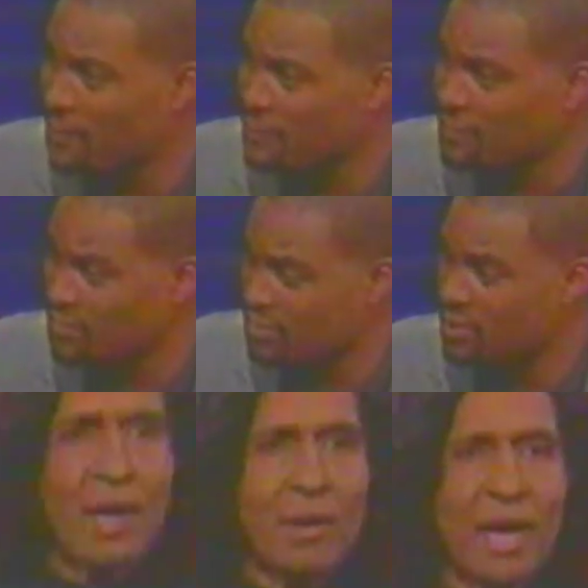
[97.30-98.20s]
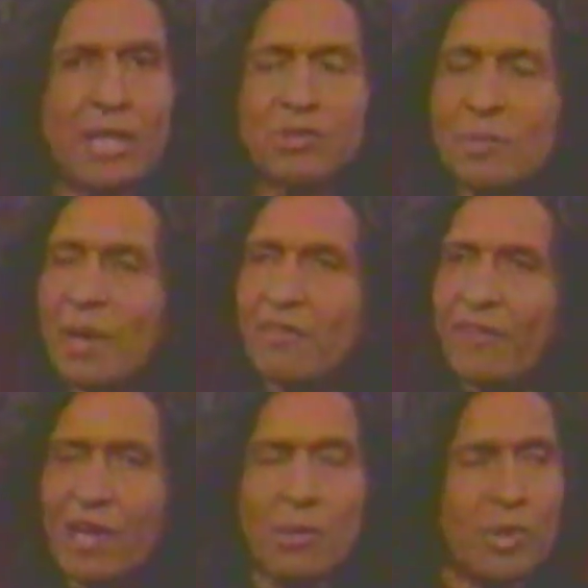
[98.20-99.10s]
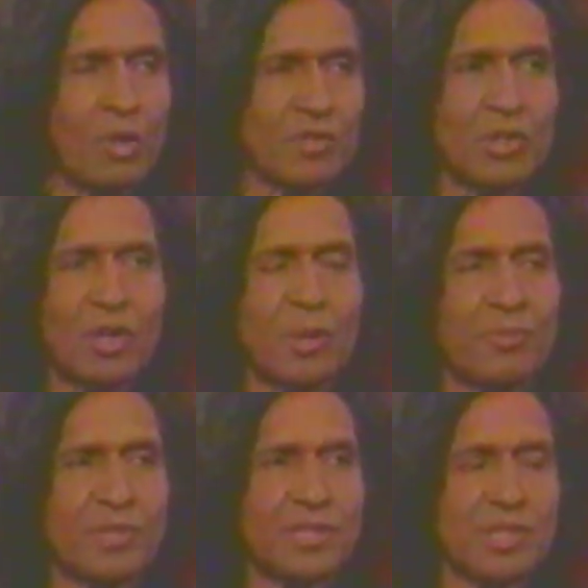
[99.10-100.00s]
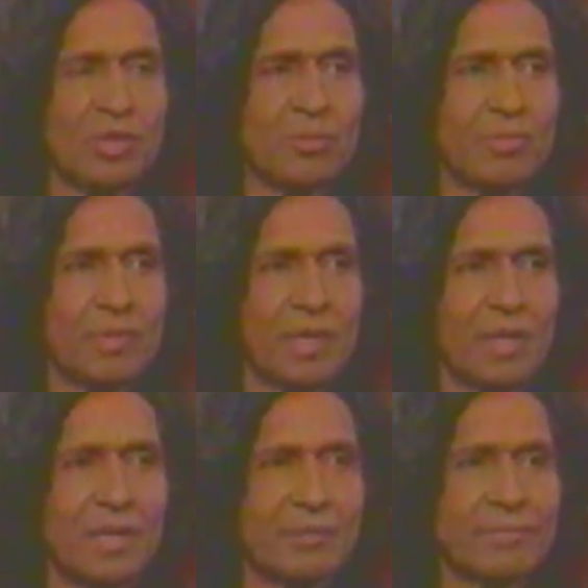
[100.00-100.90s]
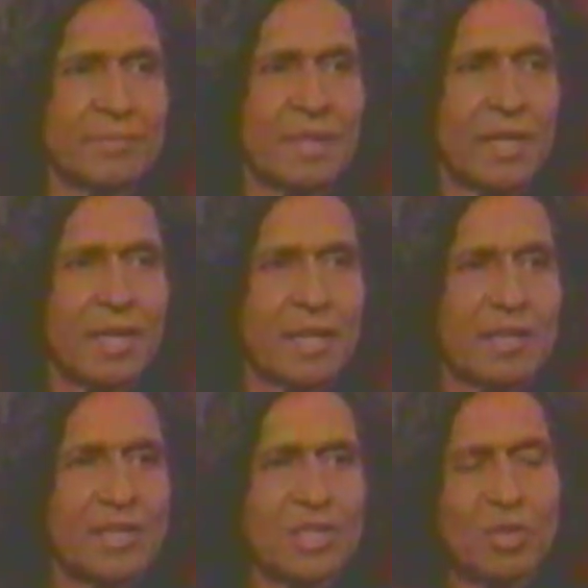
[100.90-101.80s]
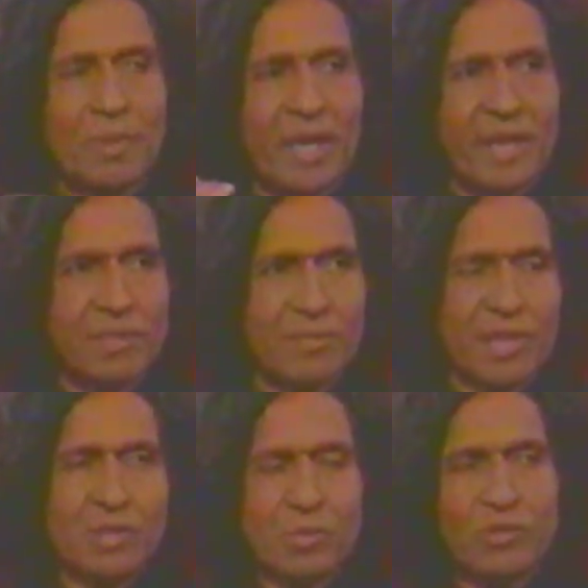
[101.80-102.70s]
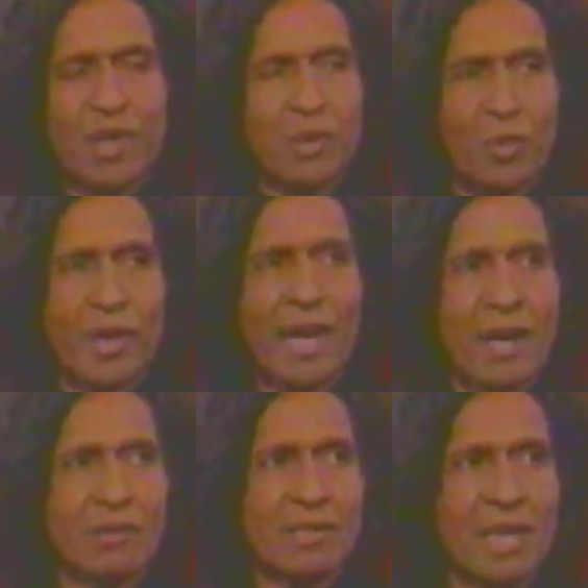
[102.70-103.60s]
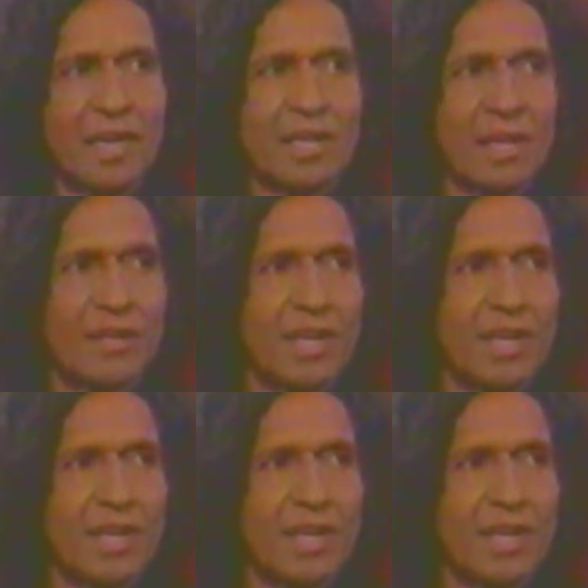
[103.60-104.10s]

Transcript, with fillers: Yeah, I met him. I, actually, a matter of fact, I went over to hook up with Snoop. Um, because Snoop and I had some things we were trying to work out, and right.